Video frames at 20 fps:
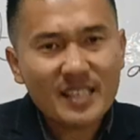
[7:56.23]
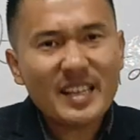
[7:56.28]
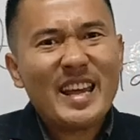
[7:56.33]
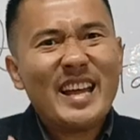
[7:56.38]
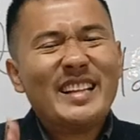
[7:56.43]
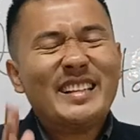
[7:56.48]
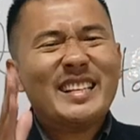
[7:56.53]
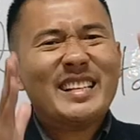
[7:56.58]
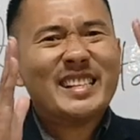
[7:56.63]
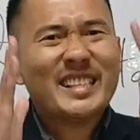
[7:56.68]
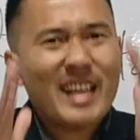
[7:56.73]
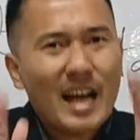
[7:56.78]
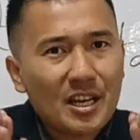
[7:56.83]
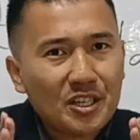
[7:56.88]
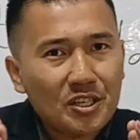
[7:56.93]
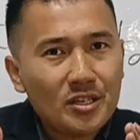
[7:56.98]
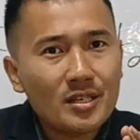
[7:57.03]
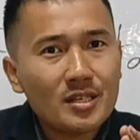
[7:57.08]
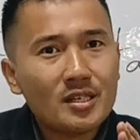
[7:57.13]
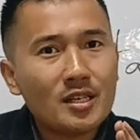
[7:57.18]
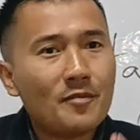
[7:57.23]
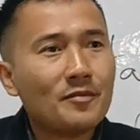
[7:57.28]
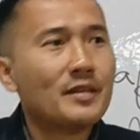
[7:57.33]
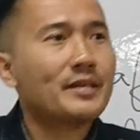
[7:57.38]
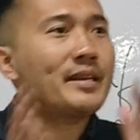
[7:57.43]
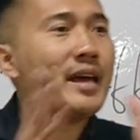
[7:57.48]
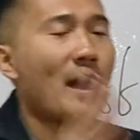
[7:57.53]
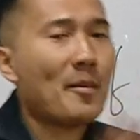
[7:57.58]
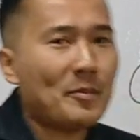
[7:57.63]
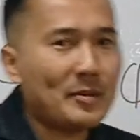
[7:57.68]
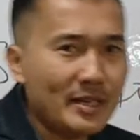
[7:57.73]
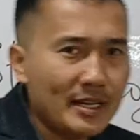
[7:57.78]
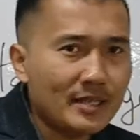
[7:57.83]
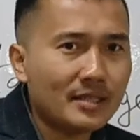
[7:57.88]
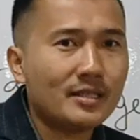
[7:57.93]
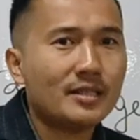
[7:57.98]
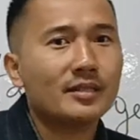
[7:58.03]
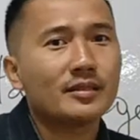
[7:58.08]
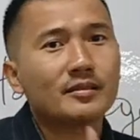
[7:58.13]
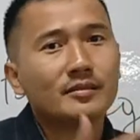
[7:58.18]
and discussions of the
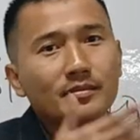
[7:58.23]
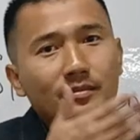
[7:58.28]
cabinet